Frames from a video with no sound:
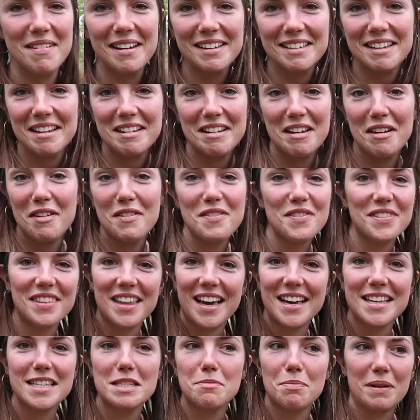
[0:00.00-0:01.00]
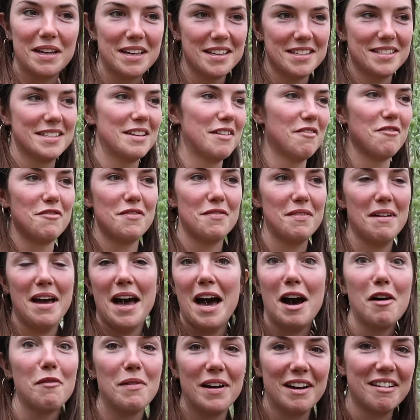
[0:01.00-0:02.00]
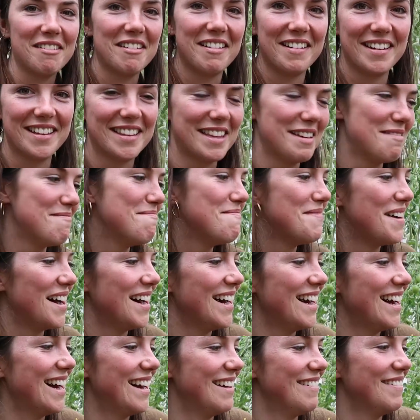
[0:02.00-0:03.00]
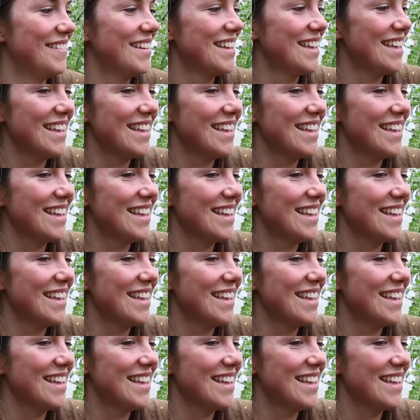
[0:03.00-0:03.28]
I don't know if that's because of how we're growing them, but